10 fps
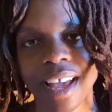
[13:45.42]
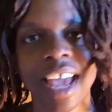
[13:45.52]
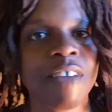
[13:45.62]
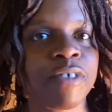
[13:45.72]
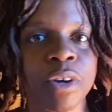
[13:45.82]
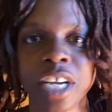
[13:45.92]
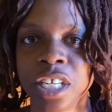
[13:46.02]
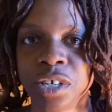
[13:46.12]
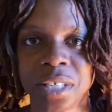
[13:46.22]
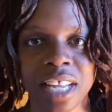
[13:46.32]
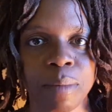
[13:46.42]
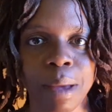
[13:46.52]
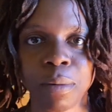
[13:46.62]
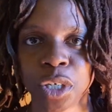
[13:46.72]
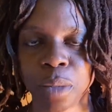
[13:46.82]
If you're interested in the
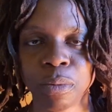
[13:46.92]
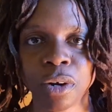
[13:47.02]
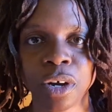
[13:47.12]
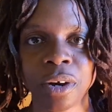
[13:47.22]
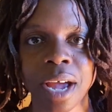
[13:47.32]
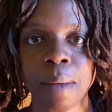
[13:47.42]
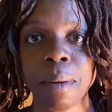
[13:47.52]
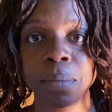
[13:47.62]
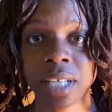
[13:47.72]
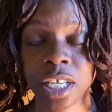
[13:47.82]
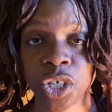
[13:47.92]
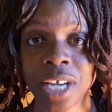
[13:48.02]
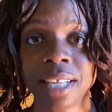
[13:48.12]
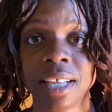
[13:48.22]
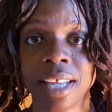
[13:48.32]
membership program, please
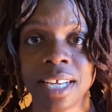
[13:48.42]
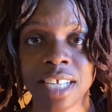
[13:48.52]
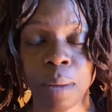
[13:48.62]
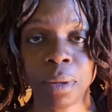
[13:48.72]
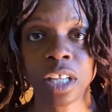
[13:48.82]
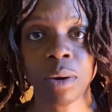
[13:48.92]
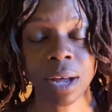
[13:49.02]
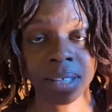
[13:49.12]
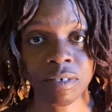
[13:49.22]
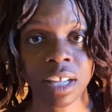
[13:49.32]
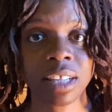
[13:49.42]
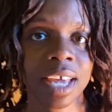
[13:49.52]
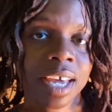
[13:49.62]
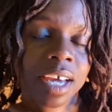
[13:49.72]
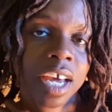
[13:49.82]
check the link down below. I'll leave a
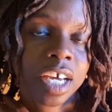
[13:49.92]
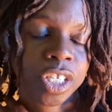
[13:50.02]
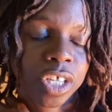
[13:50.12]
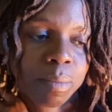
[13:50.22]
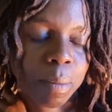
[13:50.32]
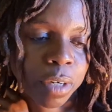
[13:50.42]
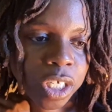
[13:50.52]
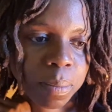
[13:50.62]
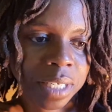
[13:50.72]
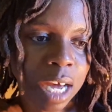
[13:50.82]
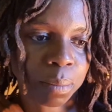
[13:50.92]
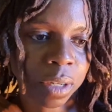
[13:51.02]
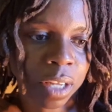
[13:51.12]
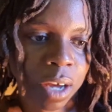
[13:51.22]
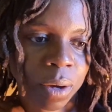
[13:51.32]
link to the membership down
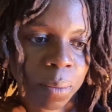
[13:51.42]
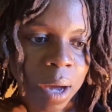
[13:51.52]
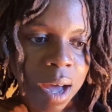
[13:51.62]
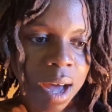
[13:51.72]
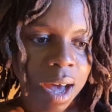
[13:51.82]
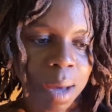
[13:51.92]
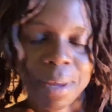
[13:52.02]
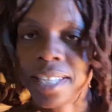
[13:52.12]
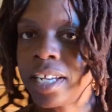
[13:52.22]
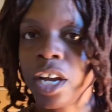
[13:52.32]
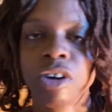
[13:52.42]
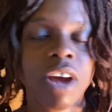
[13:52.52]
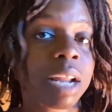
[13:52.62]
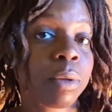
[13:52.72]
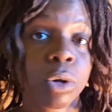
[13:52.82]
below. It's an
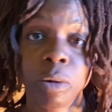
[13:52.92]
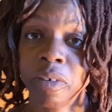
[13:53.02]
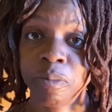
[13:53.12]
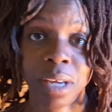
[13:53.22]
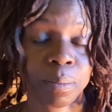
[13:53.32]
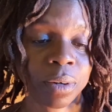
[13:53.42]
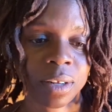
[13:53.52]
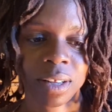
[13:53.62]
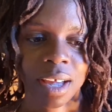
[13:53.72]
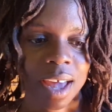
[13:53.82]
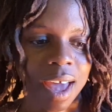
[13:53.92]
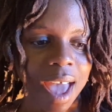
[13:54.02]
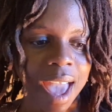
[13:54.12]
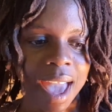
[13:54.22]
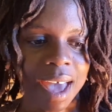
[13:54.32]
incredible group of people,
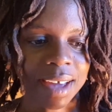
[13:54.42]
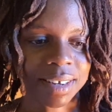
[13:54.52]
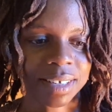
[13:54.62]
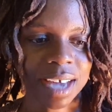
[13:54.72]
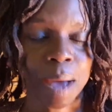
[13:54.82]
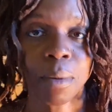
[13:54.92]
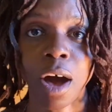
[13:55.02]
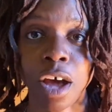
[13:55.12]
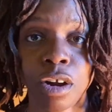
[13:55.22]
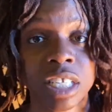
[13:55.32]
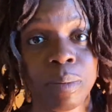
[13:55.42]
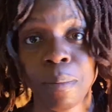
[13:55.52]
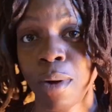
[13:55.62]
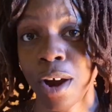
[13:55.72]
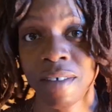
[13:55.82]
and I'm honored to be
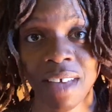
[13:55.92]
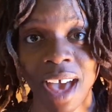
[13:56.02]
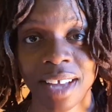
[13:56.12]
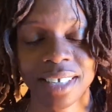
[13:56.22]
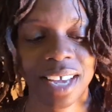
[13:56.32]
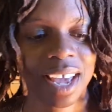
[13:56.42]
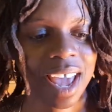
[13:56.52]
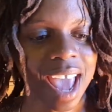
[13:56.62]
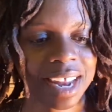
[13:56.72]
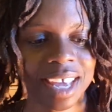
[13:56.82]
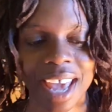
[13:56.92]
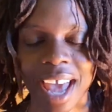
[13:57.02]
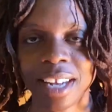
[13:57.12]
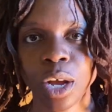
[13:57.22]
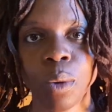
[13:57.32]
part of that. And
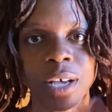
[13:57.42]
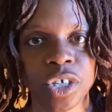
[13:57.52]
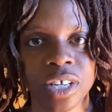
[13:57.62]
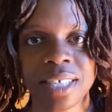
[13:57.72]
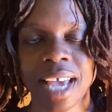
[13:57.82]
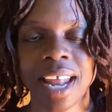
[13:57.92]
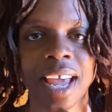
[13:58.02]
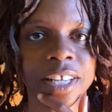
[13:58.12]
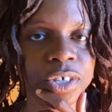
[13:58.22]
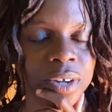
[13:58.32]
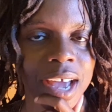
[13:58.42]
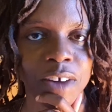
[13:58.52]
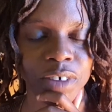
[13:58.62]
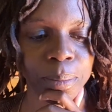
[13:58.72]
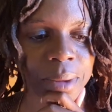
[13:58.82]
again, questions get answered
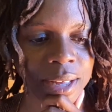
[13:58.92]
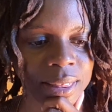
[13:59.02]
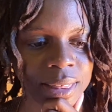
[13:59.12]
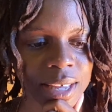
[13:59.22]
every month,